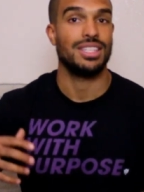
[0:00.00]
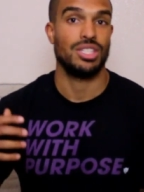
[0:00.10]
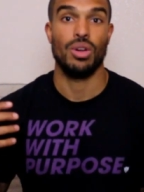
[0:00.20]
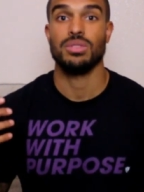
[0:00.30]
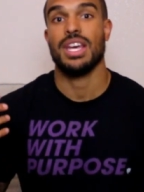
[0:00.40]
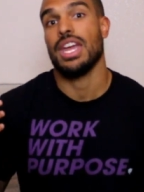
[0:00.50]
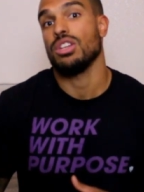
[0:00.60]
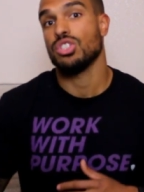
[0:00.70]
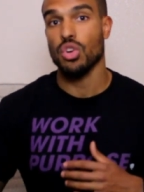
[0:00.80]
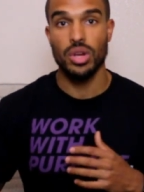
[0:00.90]
you know
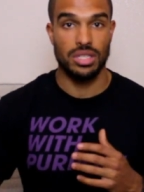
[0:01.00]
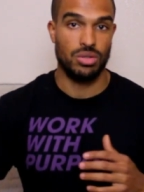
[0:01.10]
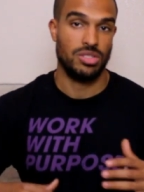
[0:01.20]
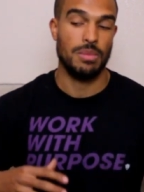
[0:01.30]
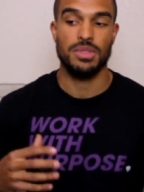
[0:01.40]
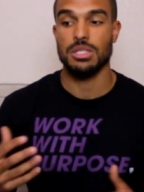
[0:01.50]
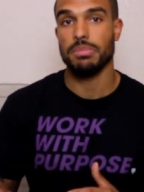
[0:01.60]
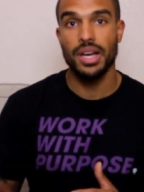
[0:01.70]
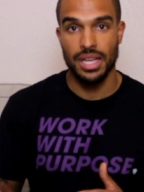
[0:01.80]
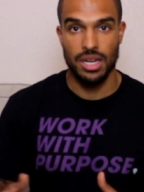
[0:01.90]
tight joints or something's
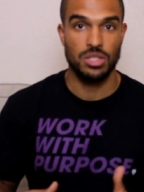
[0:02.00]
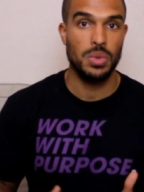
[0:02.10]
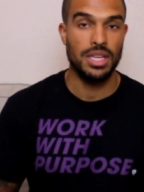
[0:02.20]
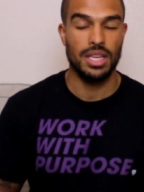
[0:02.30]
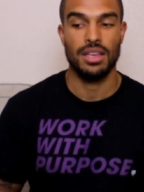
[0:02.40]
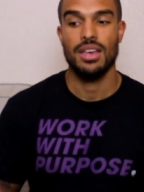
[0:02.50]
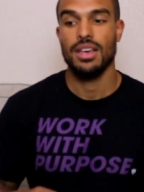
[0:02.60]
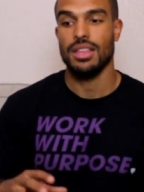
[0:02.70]
bugging and tweaking.